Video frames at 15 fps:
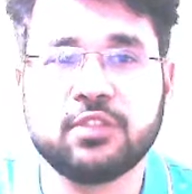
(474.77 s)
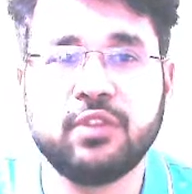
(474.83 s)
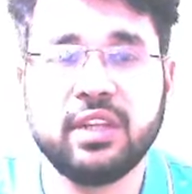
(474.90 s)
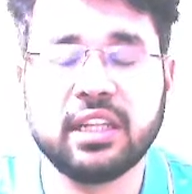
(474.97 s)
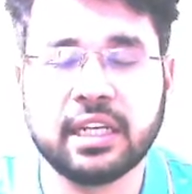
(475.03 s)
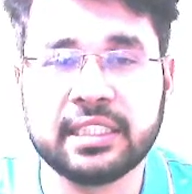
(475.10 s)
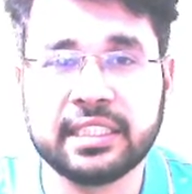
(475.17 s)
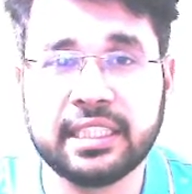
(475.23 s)
will
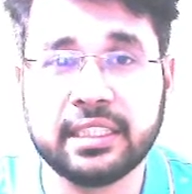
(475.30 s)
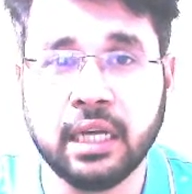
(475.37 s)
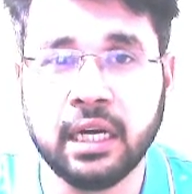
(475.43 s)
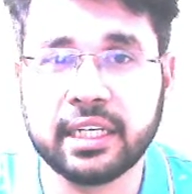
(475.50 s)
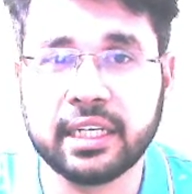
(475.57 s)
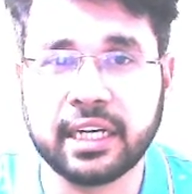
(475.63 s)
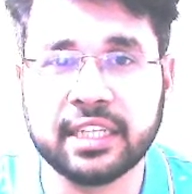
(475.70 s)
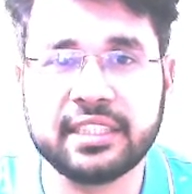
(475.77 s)

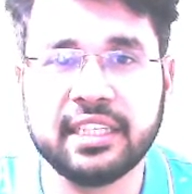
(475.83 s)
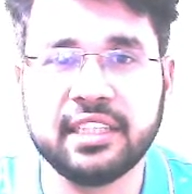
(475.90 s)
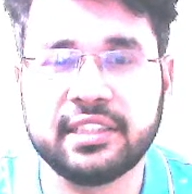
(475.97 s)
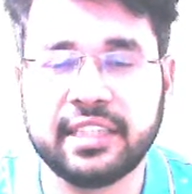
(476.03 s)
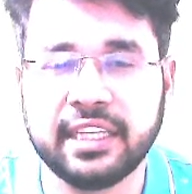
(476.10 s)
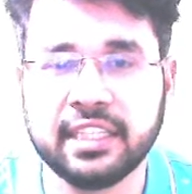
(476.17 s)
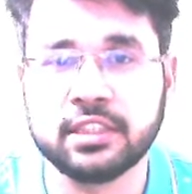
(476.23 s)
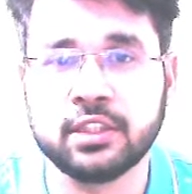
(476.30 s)
contain
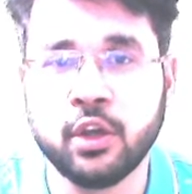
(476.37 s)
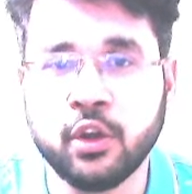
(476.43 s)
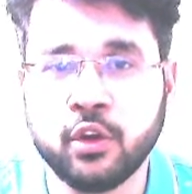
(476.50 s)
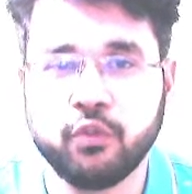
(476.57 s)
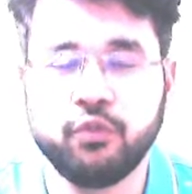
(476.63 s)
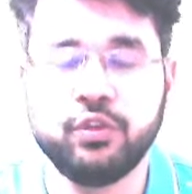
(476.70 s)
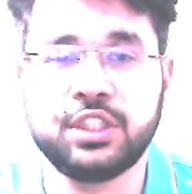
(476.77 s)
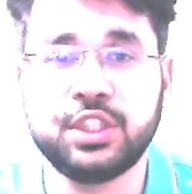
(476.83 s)
things
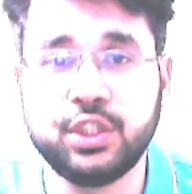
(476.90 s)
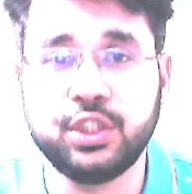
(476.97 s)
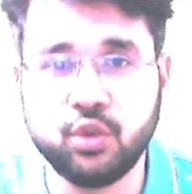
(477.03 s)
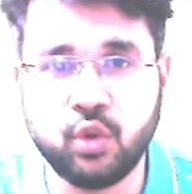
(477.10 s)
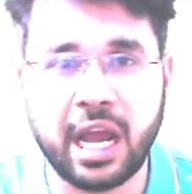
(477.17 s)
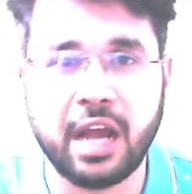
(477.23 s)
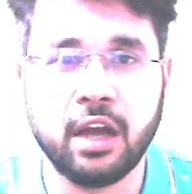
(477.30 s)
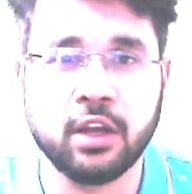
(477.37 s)
which
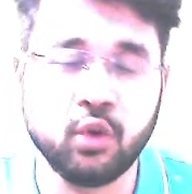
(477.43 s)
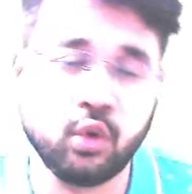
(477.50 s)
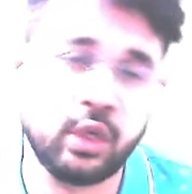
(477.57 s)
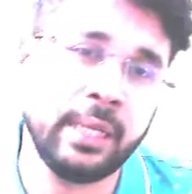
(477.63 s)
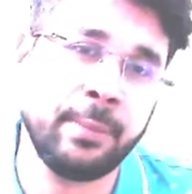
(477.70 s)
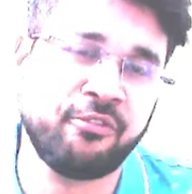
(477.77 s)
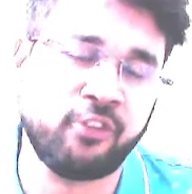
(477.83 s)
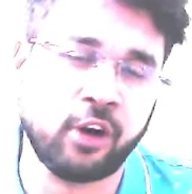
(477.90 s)
you
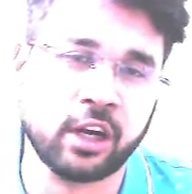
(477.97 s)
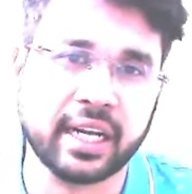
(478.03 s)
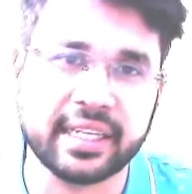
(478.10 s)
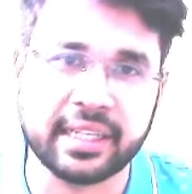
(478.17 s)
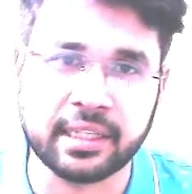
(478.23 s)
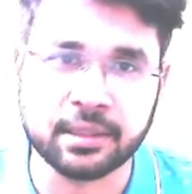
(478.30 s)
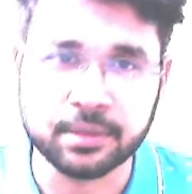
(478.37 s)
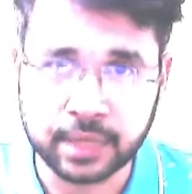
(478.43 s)
keep
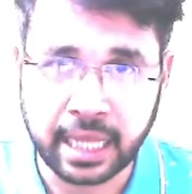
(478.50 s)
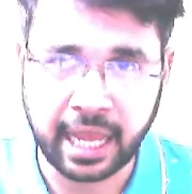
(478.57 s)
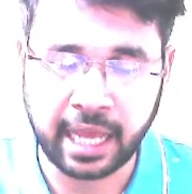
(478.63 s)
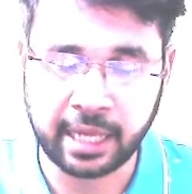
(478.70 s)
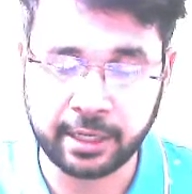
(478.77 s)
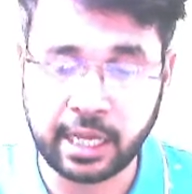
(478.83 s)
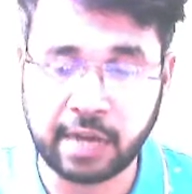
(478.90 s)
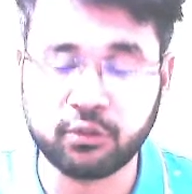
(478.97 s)
forgetting
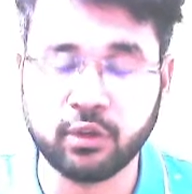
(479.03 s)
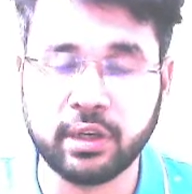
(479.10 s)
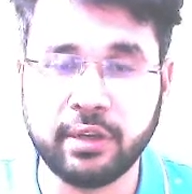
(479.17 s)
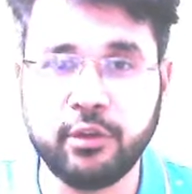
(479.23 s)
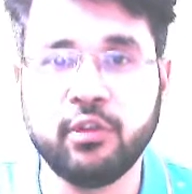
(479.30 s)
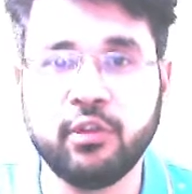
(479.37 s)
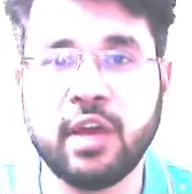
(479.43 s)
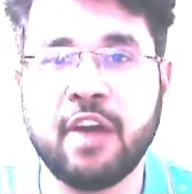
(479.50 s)
and you have to
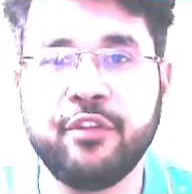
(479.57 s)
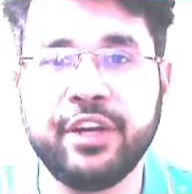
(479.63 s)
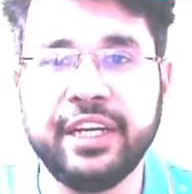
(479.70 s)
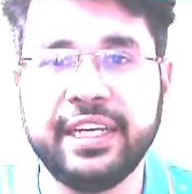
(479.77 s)
review every